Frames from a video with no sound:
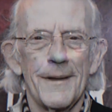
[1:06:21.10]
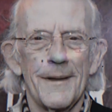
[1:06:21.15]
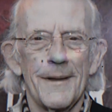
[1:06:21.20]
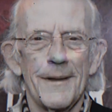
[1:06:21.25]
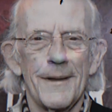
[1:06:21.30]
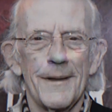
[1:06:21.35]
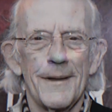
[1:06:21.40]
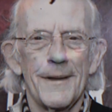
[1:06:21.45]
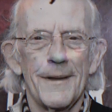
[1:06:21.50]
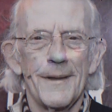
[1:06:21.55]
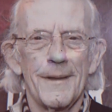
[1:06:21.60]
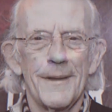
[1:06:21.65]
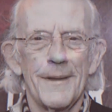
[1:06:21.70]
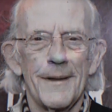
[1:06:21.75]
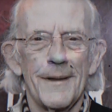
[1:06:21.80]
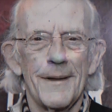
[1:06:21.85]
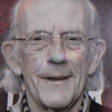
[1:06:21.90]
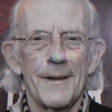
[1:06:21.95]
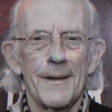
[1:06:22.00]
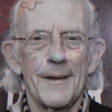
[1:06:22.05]
together for
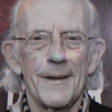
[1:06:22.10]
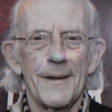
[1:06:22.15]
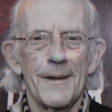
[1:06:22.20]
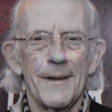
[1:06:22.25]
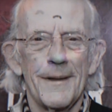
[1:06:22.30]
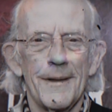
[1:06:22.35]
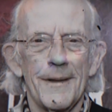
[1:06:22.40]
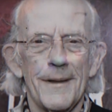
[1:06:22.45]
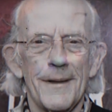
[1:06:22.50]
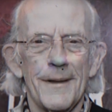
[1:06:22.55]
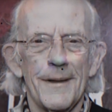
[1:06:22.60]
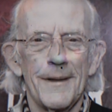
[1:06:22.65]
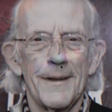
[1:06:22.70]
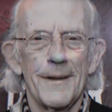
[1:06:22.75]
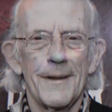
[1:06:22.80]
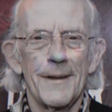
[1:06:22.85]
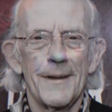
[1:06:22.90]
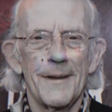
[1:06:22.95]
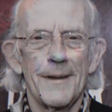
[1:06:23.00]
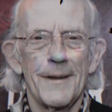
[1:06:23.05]
real, as the
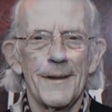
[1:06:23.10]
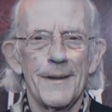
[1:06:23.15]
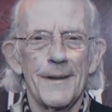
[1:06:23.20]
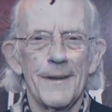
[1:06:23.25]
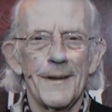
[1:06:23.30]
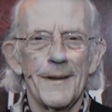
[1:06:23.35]
mixing is